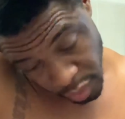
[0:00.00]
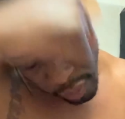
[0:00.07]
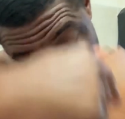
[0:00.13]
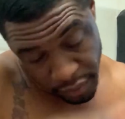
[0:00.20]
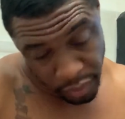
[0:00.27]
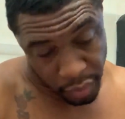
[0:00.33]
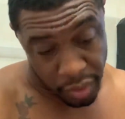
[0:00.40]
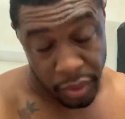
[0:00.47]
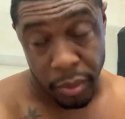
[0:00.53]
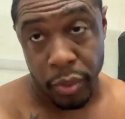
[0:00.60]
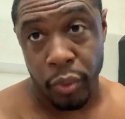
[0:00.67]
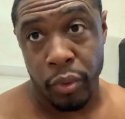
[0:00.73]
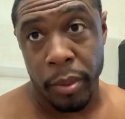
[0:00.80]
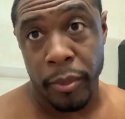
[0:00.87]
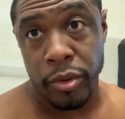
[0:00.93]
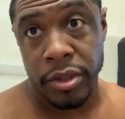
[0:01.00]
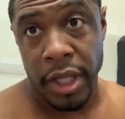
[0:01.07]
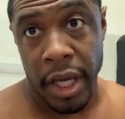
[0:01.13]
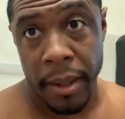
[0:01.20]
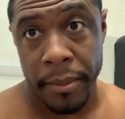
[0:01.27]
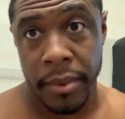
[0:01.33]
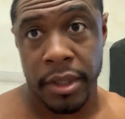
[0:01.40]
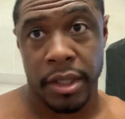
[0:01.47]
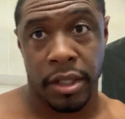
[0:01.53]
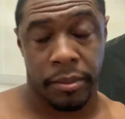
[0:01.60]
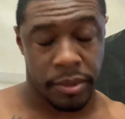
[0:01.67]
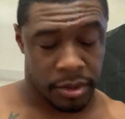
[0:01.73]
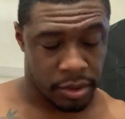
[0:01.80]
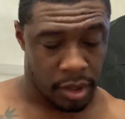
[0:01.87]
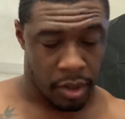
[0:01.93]
over one more time and then
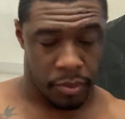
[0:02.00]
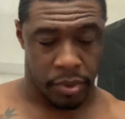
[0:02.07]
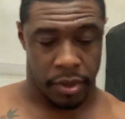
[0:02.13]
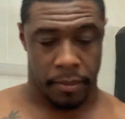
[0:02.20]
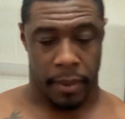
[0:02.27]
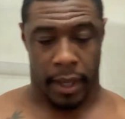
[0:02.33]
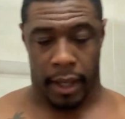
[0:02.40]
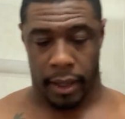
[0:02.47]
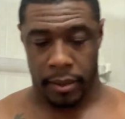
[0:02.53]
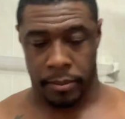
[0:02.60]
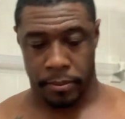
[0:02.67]
we'll start with the back.